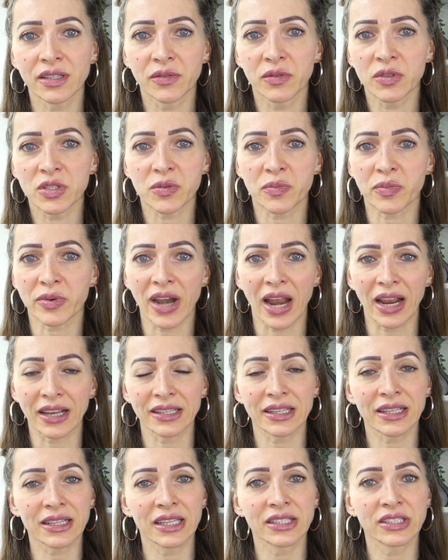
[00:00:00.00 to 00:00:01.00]
It was
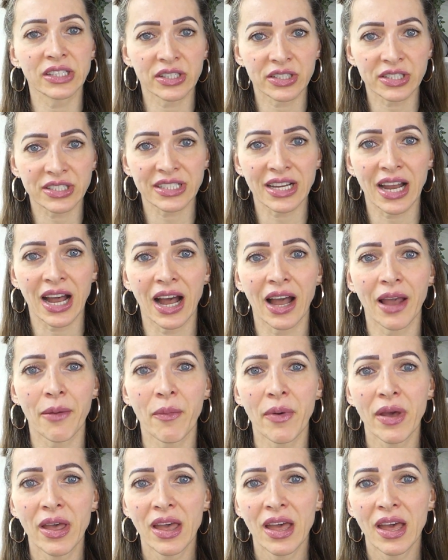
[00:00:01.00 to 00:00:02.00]
practically dinner
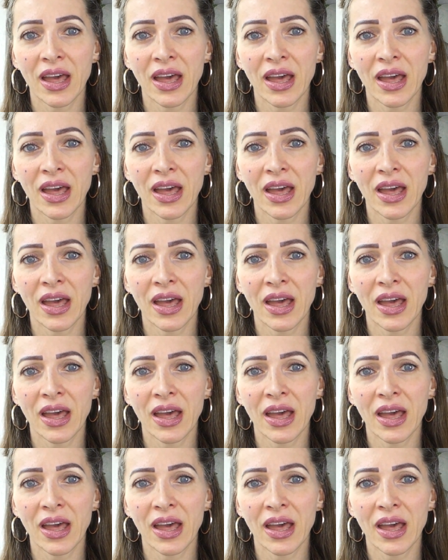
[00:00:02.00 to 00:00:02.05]
time